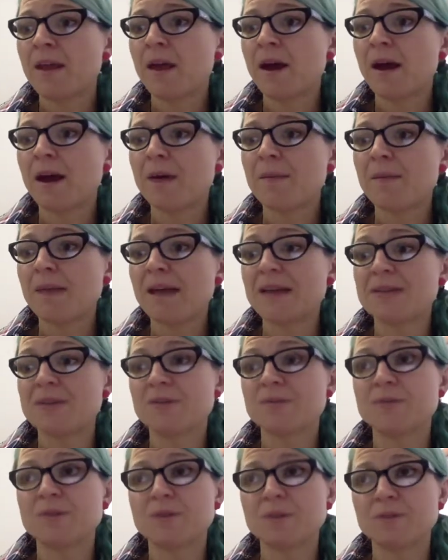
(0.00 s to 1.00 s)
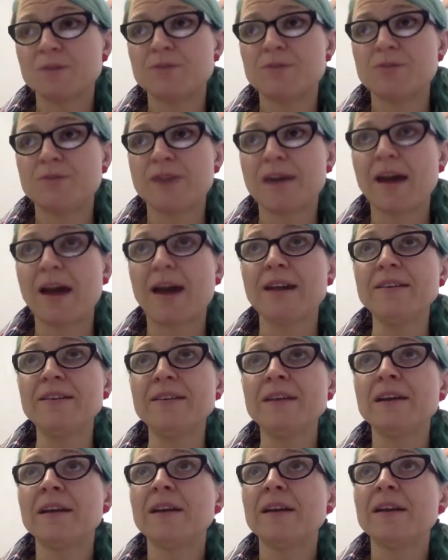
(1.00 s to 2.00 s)
As a result of that,
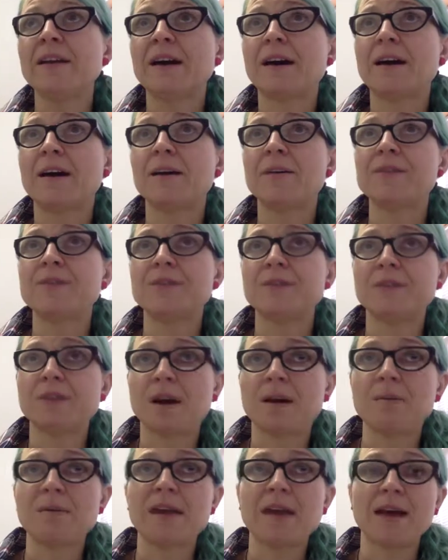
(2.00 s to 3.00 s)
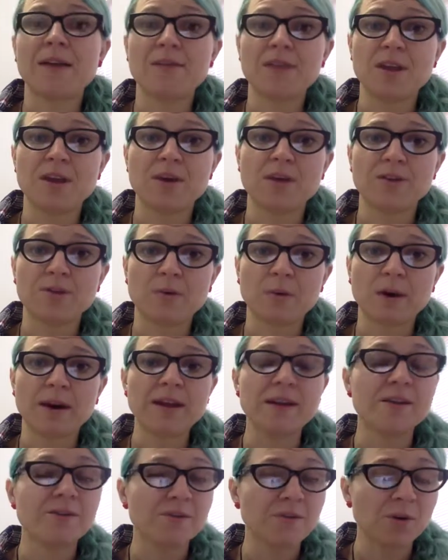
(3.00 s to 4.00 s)
tsunami and the
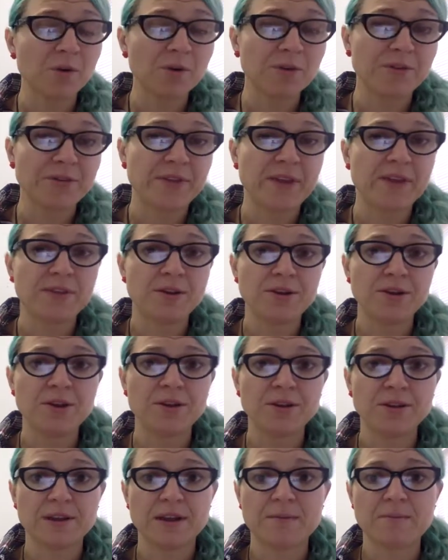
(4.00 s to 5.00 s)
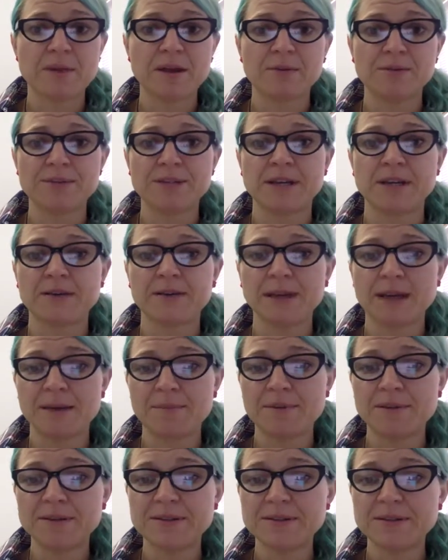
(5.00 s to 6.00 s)
earthquake, of course, then the nuclear meltdown
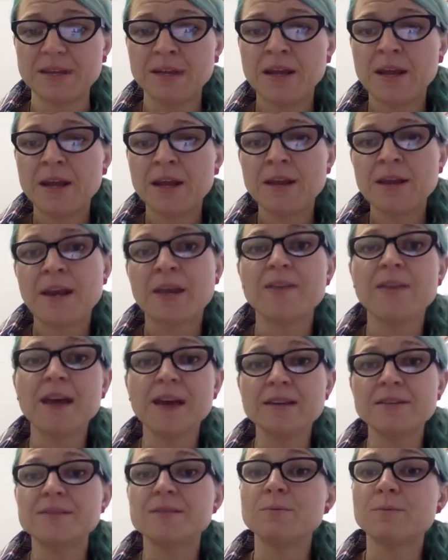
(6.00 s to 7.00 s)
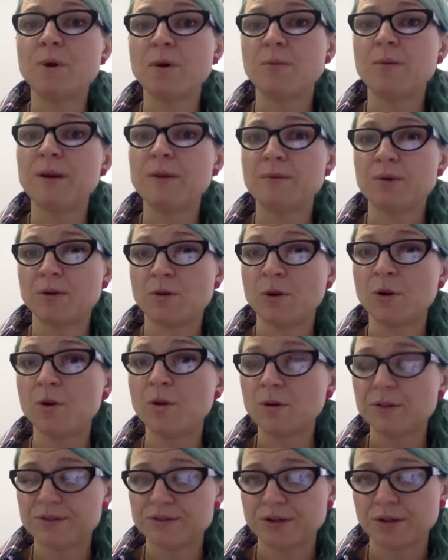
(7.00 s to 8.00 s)
happened. Now, that is what we would
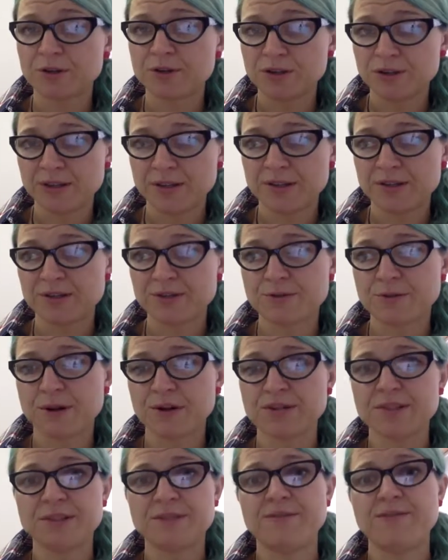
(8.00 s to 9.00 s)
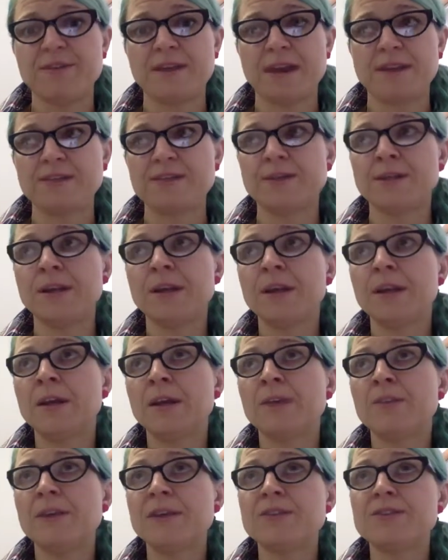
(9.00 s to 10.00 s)
call a socially constructed event.
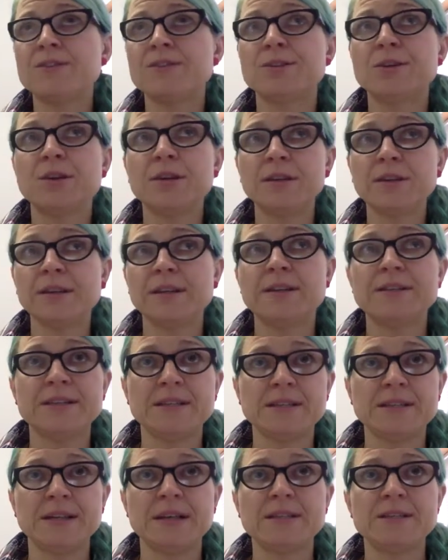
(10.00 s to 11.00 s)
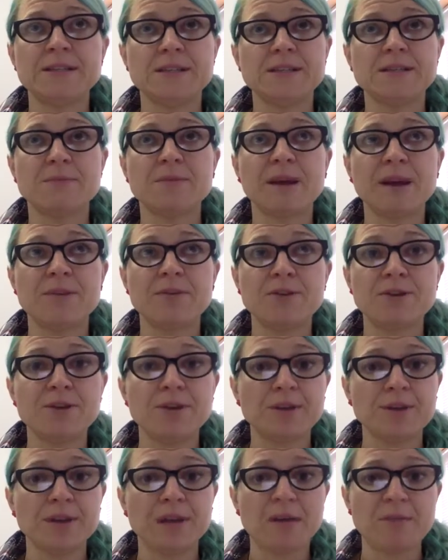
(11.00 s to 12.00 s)
They certainly didn't anticipate the
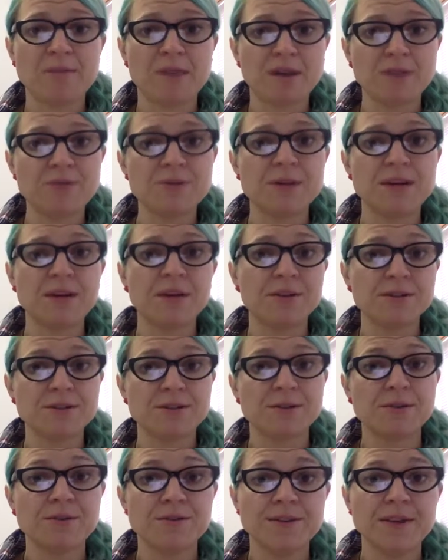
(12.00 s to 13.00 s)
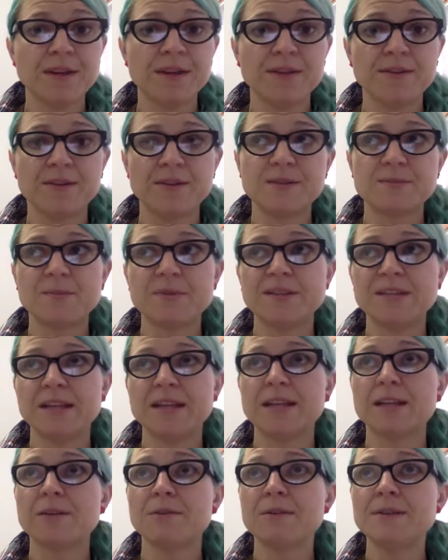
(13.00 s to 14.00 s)
nuclear meltdown, I don't think, in this
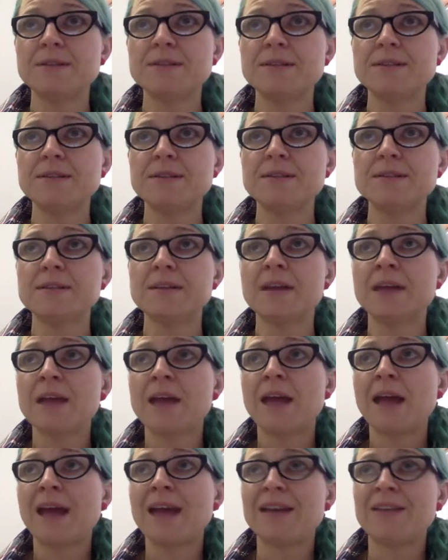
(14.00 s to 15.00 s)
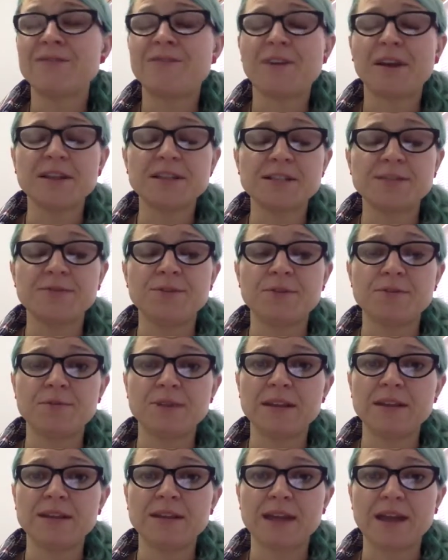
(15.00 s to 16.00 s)
particular instance. And in fact, if you
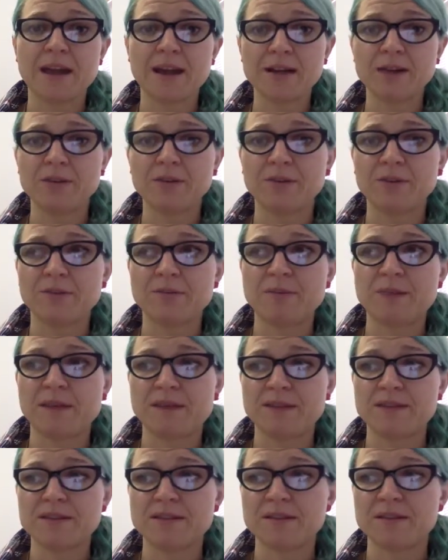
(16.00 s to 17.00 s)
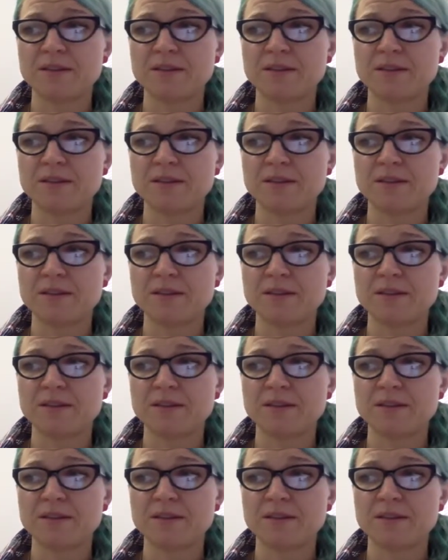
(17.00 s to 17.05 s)
read the articles about this